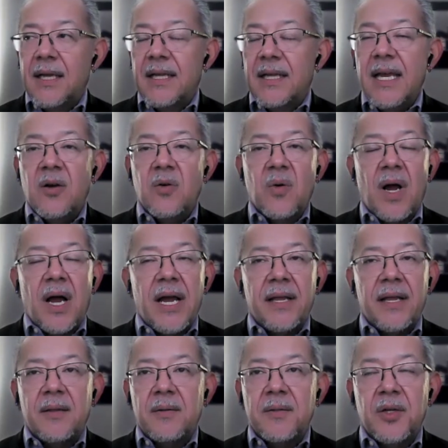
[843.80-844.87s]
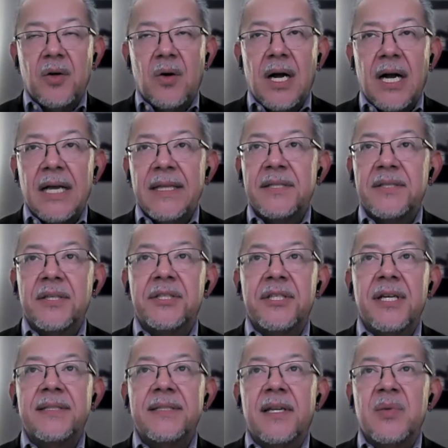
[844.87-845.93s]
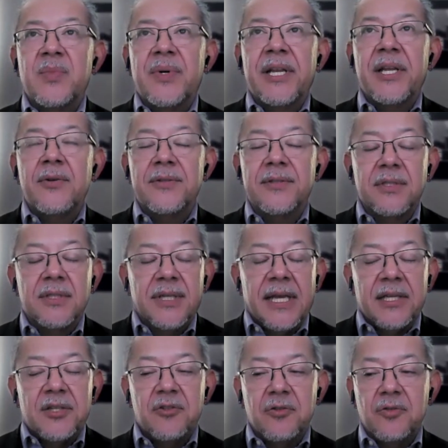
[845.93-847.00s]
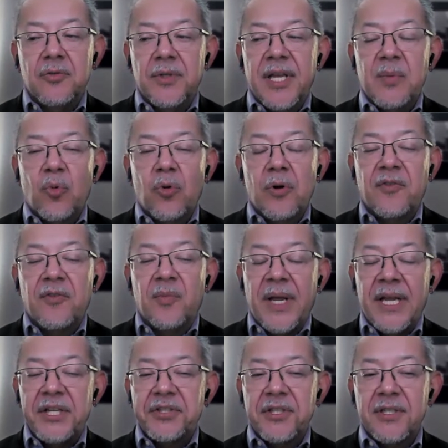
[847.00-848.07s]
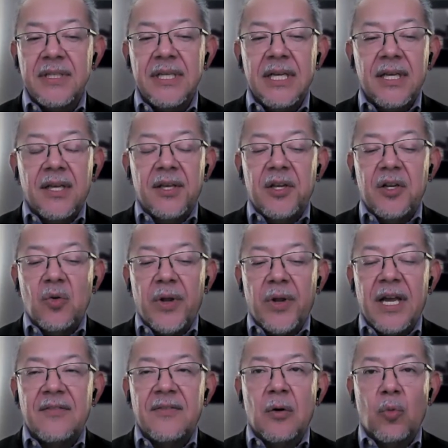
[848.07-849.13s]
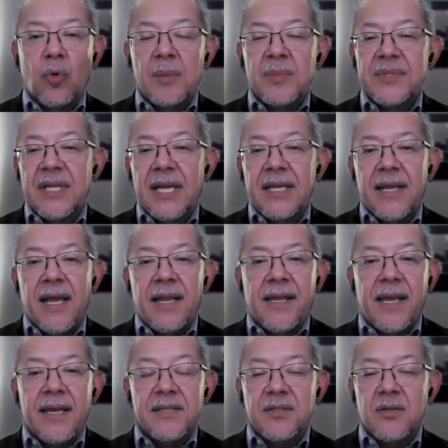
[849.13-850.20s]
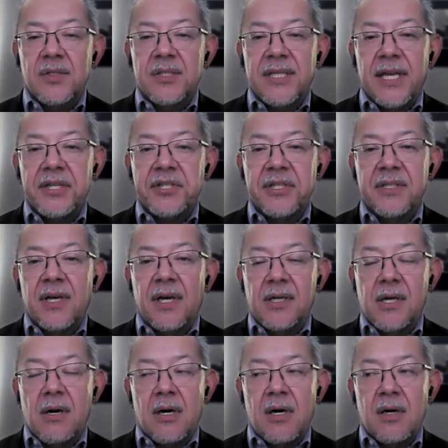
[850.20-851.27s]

Yeah, I, you know, highly suggest anybody who's looking to get more information. You know, we have our website, eight K association dot com.